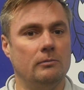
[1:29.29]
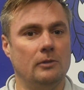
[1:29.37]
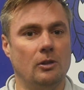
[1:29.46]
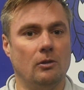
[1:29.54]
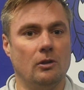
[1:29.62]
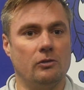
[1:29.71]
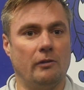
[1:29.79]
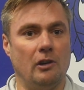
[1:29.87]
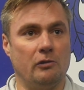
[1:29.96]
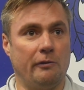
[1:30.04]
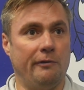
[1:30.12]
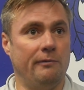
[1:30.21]
you know,
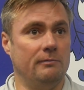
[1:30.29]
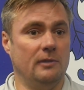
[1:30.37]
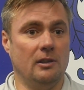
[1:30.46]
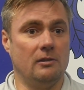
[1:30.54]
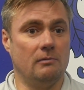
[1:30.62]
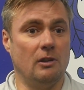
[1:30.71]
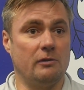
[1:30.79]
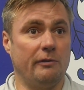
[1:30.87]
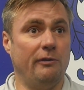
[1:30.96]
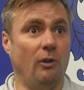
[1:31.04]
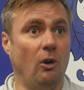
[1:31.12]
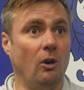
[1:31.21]
has
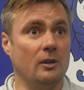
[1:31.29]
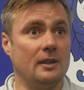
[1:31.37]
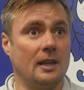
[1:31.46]
fought